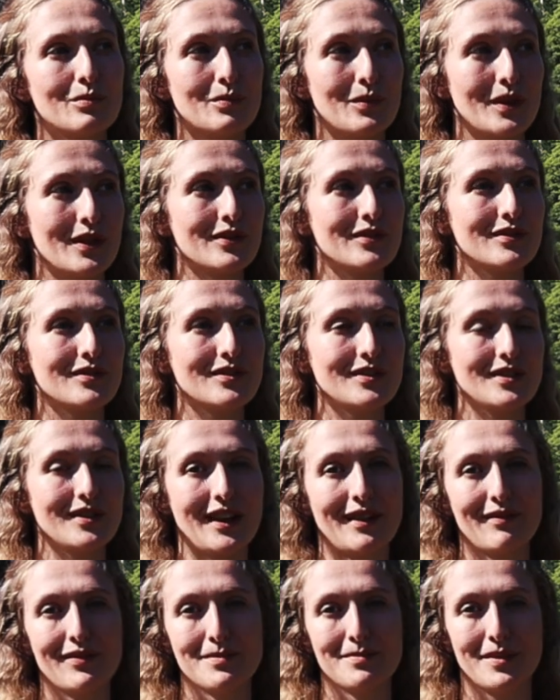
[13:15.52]
want to
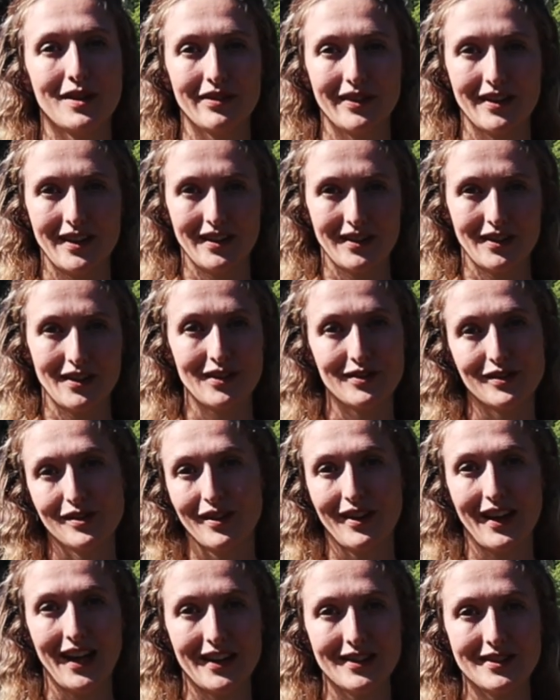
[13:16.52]
have them on
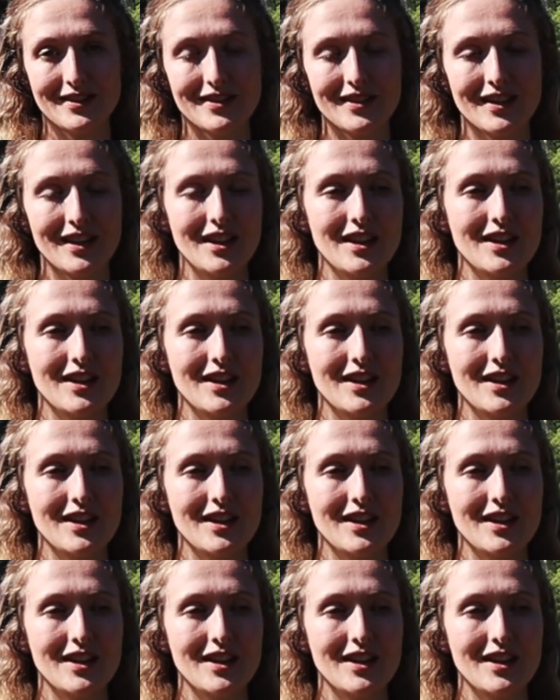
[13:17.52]
your land.